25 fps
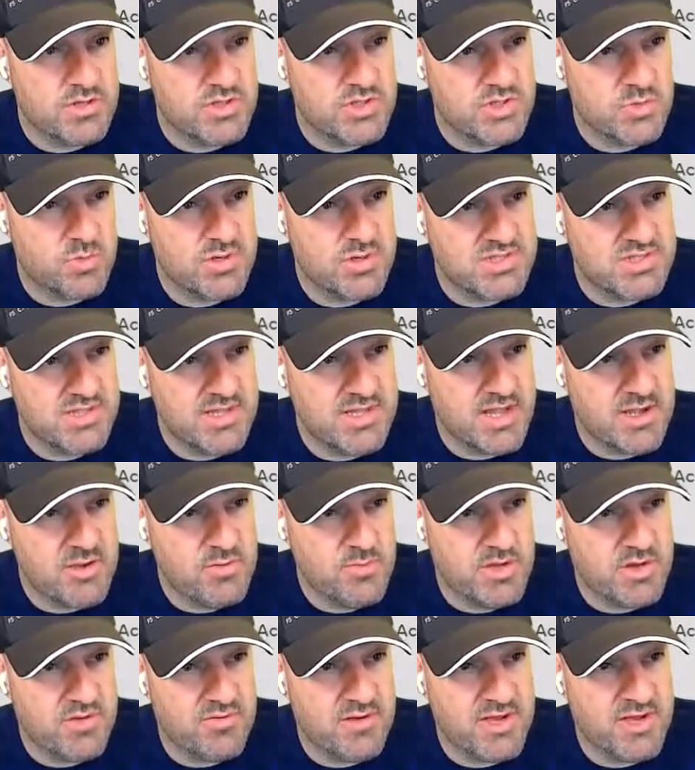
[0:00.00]
So what's now
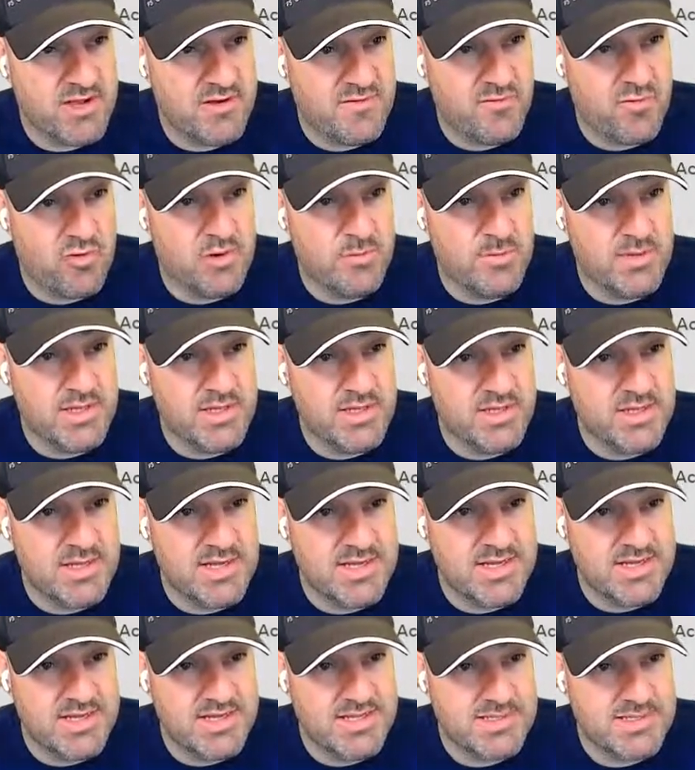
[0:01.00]
been created for me
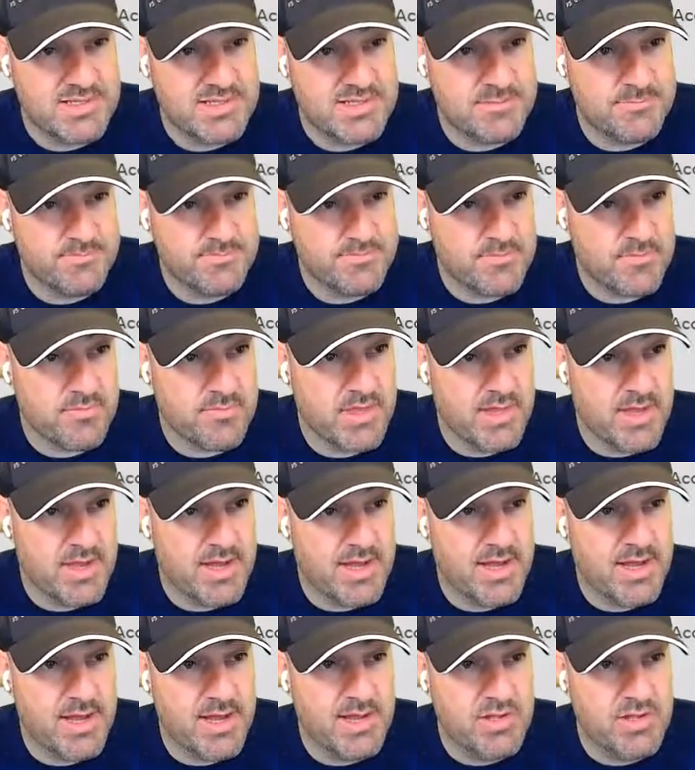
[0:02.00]
is a